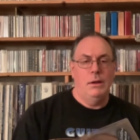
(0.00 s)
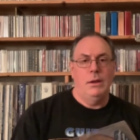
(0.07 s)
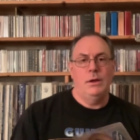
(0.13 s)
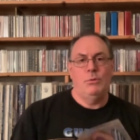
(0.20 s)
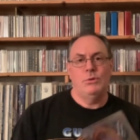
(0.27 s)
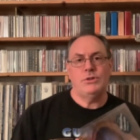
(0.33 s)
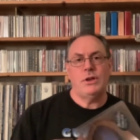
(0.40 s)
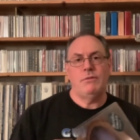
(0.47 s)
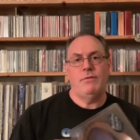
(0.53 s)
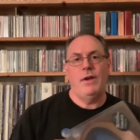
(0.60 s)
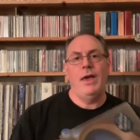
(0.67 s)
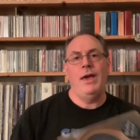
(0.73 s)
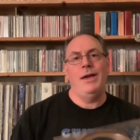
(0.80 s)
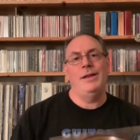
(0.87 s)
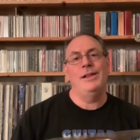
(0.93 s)
It was
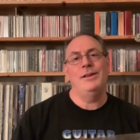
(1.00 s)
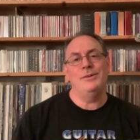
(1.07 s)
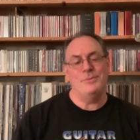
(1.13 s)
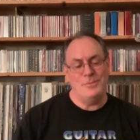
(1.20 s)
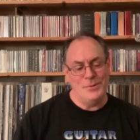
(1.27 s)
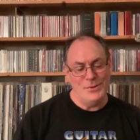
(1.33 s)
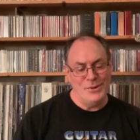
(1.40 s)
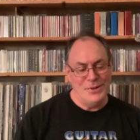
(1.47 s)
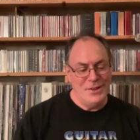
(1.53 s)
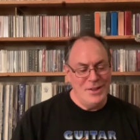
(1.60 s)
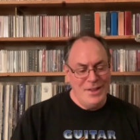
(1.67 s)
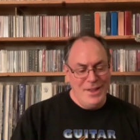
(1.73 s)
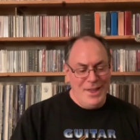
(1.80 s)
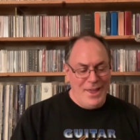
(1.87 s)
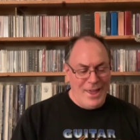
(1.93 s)
available.
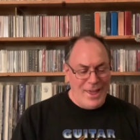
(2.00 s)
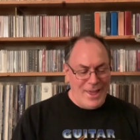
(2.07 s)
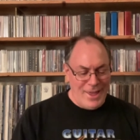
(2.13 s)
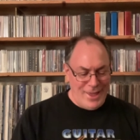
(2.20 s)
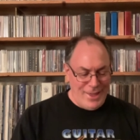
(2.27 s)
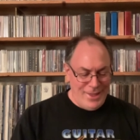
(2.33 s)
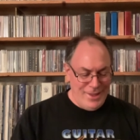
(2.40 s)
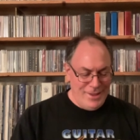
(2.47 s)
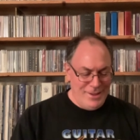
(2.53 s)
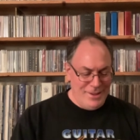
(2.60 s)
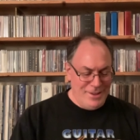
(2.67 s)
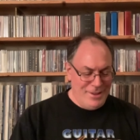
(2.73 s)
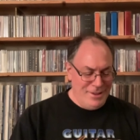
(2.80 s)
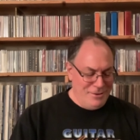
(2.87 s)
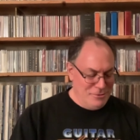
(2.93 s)

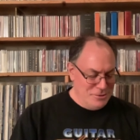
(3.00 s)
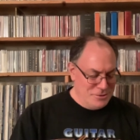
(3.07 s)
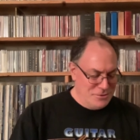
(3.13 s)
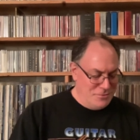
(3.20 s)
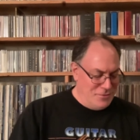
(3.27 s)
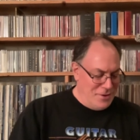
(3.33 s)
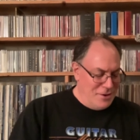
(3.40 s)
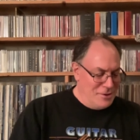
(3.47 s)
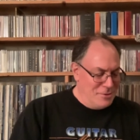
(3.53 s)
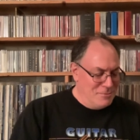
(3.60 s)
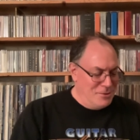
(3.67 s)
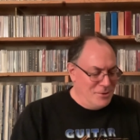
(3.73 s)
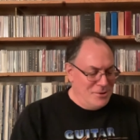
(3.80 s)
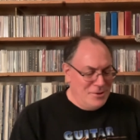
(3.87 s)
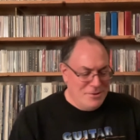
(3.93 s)
It was
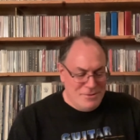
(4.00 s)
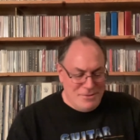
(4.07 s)
available.